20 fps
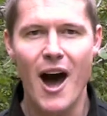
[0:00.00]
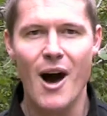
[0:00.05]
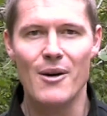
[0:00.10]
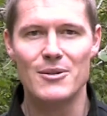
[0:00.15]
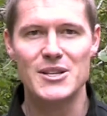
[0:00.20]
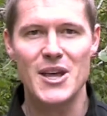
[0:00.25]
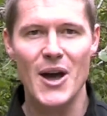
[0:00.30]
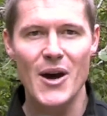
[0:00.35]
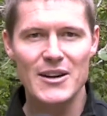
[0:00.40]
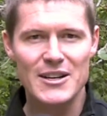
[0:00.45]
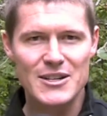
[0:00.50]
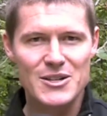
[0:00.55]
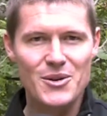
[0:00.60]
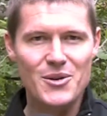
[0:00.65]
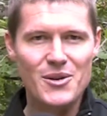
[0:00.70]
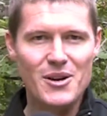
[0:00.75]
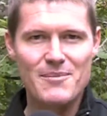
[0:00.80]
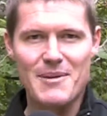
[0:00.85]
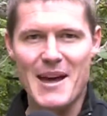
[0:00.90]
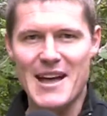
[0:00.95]
I was going to
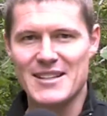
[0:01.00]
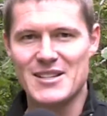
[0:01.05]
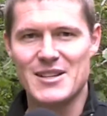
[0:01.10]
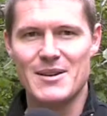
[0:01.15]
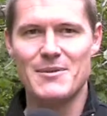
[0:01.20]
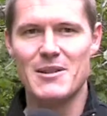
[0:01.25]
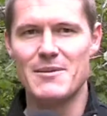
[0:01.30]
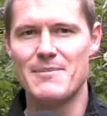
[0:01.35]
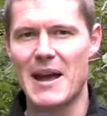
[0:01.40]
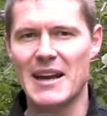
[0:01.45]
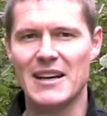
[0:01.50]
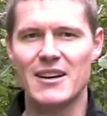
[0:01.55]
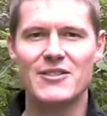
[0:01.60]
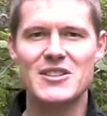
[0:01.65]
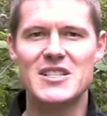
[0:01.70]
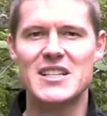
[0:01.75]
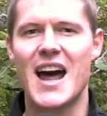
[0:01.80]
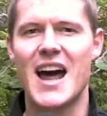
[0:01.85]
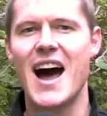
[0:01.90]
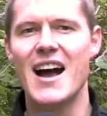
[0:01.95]
talk about some of the
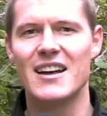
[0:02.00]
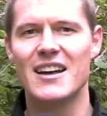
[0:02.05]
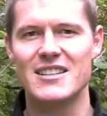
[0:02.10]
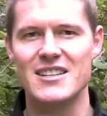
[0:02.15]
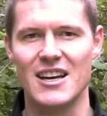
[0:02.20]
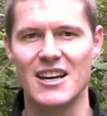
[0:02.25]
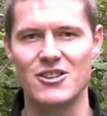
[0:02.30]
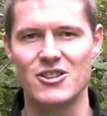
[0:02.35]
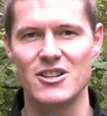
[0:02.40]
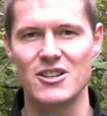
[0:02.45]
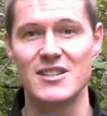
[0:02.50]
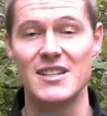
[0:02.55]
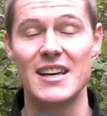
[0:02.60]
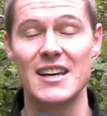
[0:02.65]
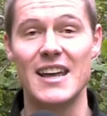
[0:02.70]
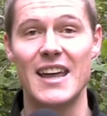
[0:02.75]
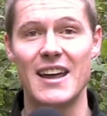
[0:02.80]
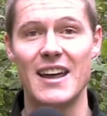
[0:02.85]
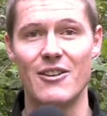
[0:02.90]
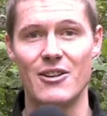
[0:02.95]
magnificent architecture you see
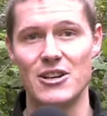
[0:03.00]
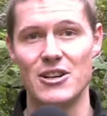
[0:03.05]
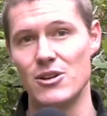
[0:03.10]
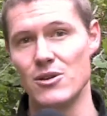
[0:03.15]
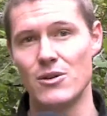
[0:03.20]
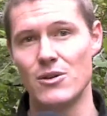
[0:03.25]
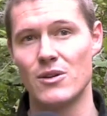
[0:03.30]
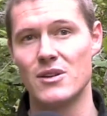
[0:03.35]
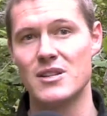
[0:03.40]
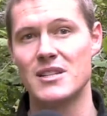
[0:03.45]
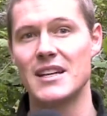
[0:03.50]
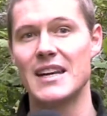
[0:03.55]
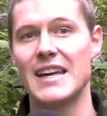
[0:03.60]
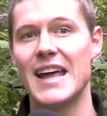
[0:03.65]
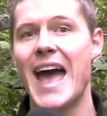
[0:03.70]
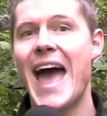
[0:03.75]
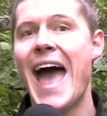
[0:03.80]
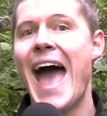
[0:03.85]
here in New York City